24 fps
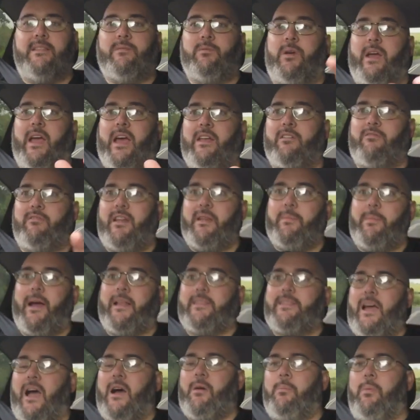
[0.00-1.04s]
we had a really
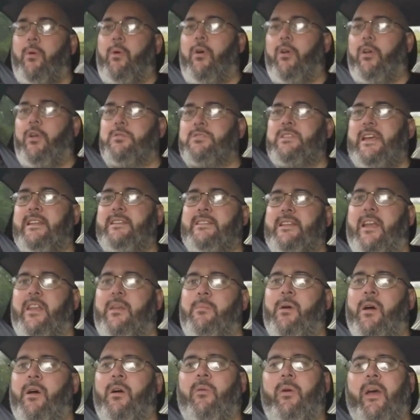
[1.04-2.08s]
bad downpour and I was heading down
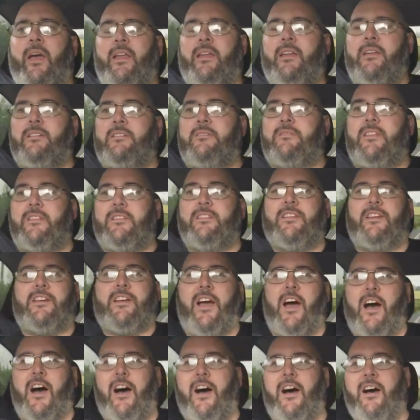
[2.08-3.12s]
the motorway and the
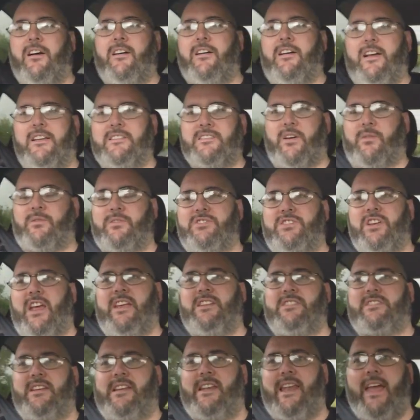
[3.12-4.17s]
car, as I was
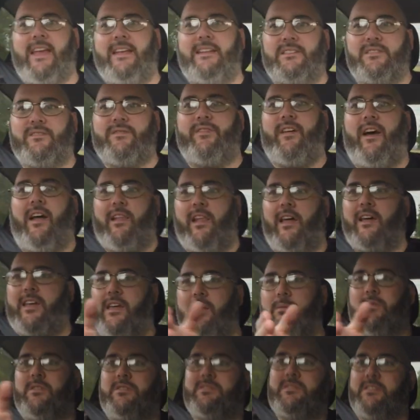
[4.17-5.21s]
changing lanes, felt
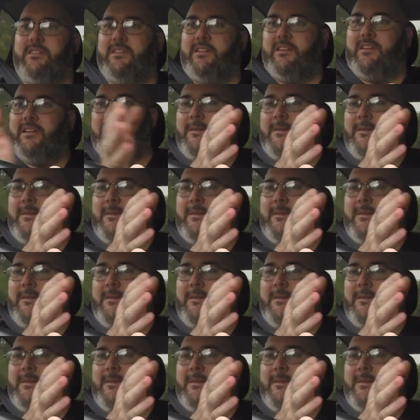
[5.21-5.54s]
like it was